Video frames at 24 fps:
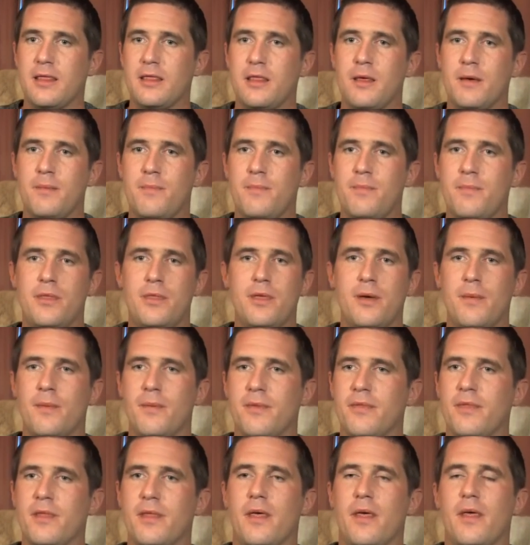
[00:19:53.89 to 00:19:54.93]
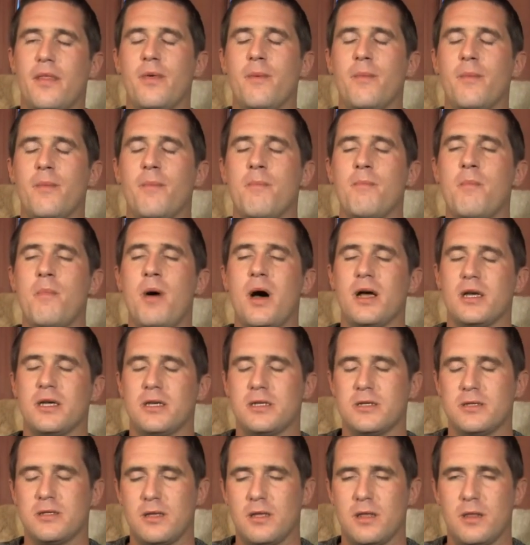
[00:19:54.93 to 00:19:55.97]
the the the
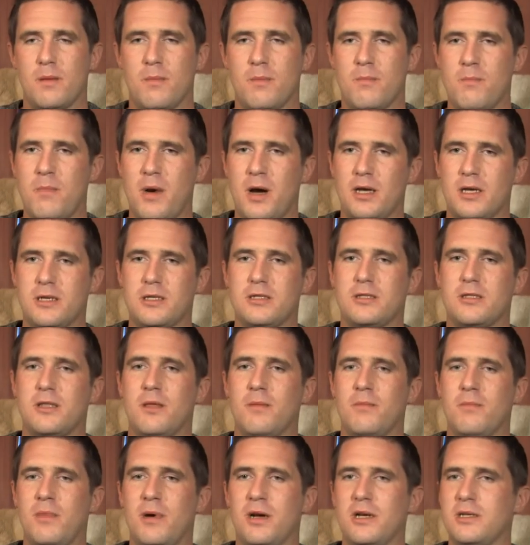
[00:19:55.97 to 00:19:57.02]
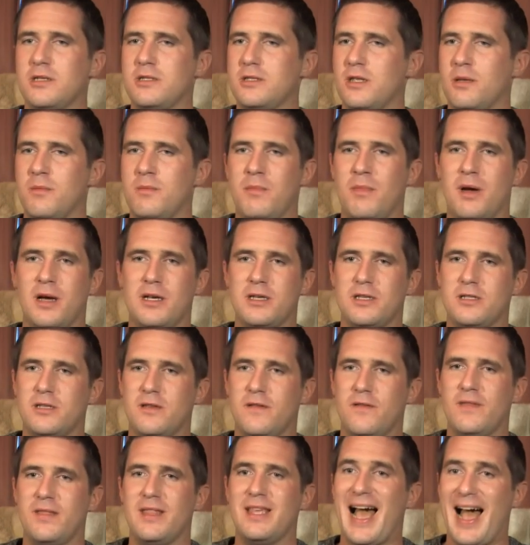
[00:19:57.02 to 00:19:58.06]
must, the must, the must, the must
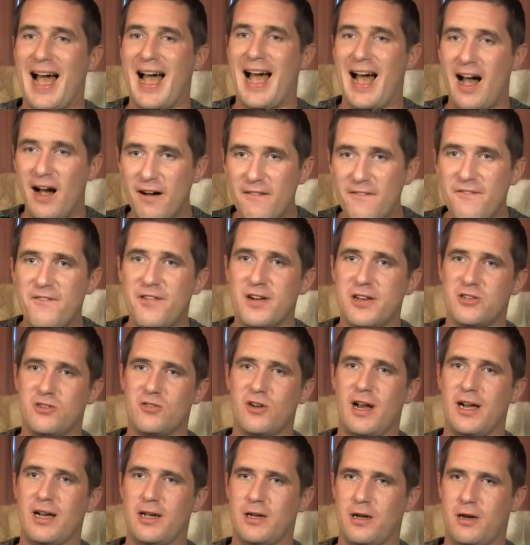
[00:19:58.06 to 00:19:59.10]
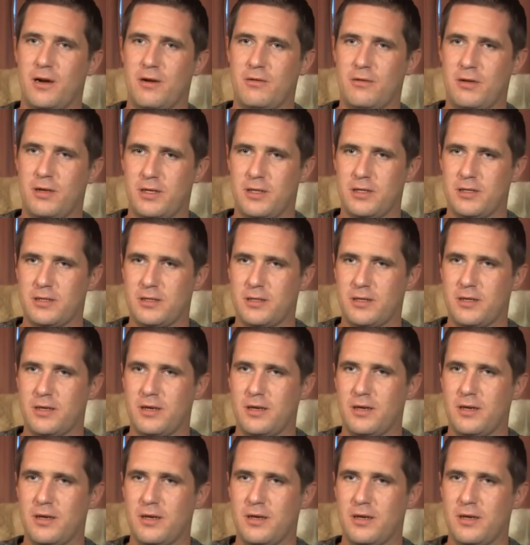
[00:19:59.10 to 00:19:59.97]
of the alpha draconis,